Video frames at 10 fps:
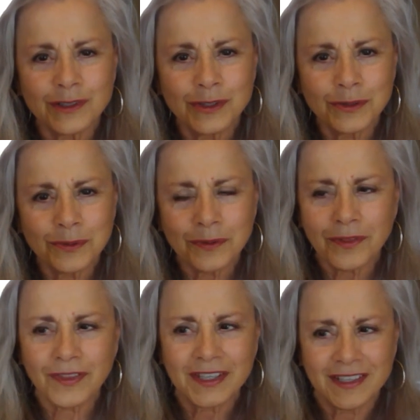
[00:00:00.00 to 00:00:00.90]
new
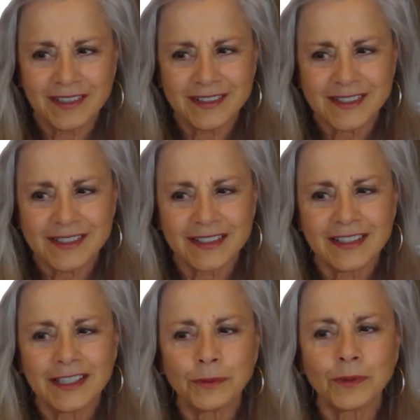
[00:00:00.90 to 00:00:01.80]
things.
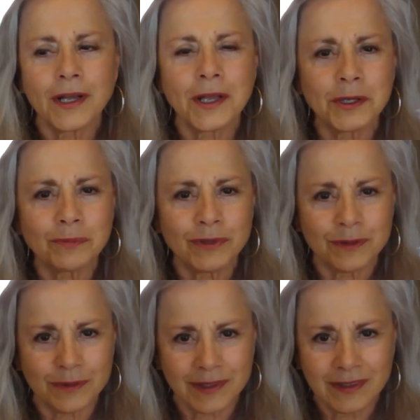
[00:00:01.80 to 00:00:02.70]
It will help
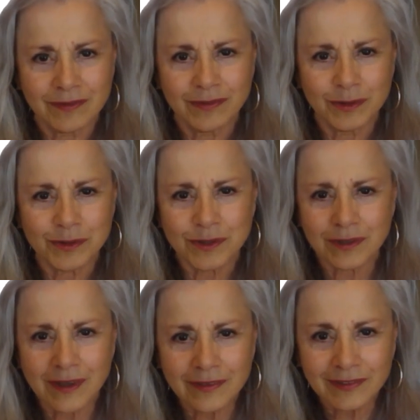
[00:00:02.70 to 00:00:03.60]
you in the
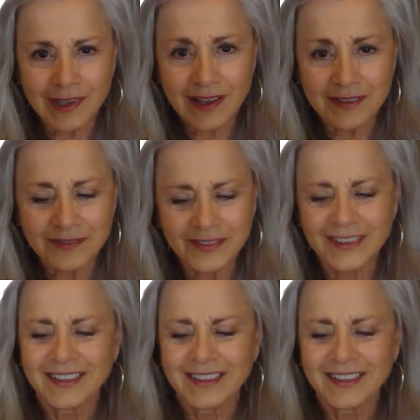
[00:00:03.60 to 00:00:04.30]
future of love.